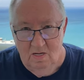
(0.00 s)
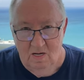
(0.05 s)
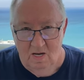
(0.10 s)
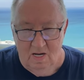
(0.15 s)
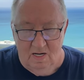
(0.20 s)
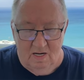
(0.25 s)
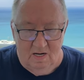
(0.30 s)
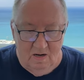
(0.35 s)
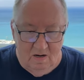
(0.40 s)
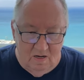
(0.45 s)

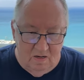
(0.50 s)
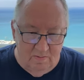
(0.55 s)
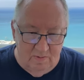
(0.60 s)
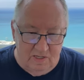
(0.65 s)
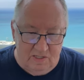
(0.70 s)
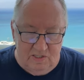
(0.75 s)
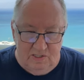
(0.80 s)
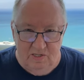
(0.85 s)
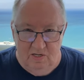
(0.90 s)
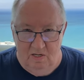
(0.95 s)
I can hear him
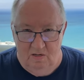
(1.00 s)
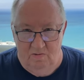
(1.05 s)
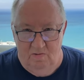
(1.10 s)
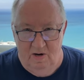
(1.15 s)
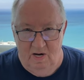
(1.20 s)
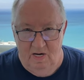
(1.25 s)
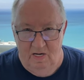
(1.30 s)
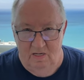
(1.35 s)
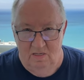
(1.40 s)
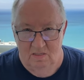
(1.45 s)

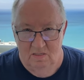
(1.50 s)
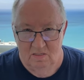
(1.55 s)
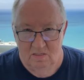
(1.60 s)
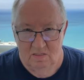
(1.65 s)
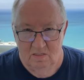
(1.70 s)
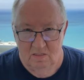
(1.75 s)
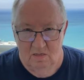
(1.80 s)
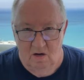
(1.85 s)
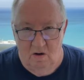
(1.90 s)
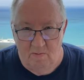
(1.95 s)
accelerating.
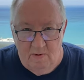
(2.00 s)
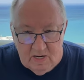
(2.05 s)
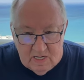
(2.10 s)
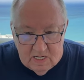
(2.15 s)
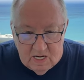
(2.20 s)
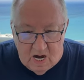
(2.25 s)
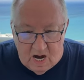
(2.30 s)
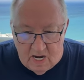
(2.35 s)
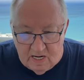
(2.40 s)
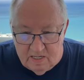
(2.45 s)
Oh my
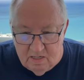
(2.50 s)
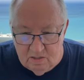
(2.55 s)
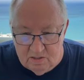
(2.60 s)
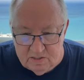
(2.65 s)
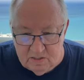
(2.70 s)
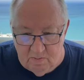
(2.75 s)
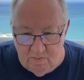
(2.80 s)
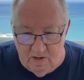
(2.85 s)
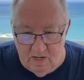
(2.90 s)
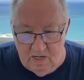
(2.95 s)
God, there's
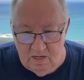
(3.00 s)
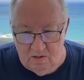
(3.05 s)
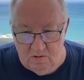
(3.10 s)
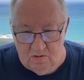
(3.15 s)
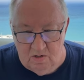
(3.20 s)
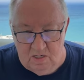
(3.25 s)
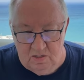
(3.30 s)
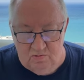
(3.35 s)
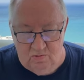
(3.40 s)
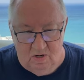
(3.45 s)
somebody in the
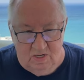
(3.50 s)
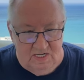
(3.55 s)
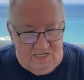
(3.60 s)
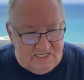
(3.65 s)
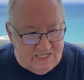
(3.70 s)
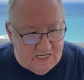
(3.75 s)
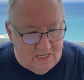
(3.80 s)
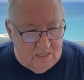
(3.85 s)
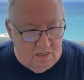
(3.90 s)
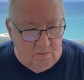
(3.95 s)
crosswalk,
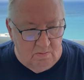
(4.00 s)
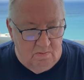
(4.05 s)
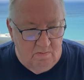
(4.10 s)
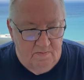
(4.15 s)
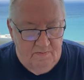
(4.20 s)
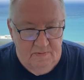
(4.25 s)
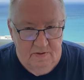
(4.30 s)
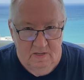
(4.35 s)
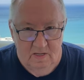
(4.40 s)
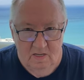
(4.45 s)
just get them.
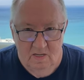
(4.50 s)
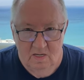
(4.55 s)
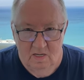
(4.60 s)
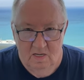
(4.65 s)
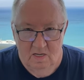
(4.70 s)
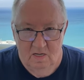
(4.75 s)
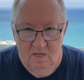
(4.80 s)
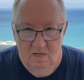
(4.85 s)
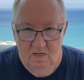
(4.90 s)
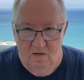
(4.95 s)

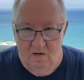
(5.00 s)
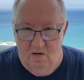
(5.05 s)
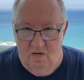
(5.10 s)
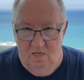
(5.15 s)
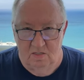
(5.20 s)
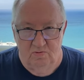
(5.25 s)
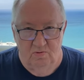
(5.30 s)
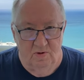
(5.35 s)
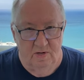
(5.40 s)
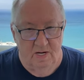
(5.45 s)

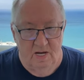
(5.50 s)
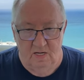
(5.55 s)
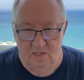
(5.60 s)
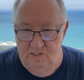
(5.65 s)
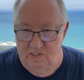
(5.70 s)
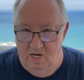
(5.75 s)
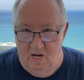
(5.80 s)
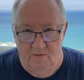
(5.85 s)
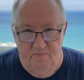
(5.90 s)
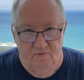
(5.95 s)
Cars will not
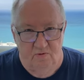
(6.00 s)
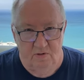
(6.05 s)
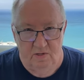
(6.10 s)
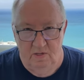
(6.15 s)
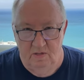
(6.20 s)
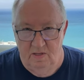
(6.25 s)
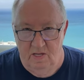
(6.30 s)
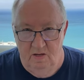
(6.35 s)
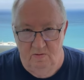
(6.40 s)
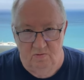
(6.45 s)
stop for
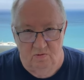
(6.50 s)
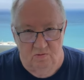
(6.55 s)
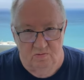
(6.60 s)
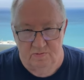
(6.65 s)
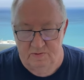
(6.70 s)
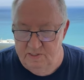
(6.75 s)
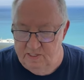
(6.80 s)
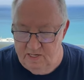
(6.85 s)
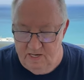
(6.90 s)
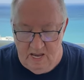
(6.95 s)
you. They will,
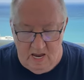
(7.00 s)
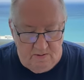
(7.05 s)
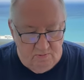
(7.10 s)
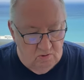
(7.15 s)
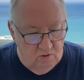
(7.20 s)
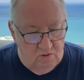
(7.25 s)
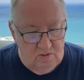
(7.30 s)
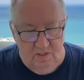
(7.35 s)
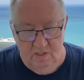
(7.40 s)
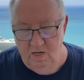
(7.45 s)
they
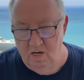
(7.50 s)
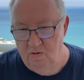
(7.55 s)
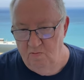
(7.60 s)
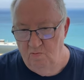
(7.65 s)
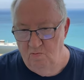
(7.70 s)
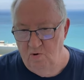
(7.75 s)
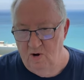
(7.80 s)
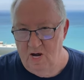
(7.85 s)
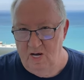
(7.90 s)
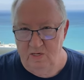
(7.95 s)
will
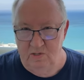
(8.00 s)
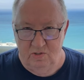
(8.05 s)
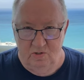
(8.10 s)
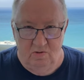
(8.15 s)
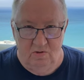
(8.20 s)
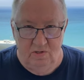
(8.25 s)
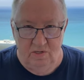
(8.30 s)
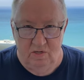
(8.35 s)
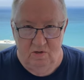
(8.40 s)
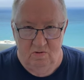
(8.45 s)
come right to
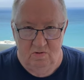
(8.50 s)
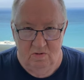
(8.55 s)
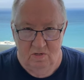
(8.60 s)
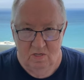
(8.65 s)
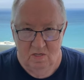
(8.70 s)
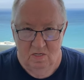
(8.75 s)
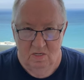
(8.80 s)
you.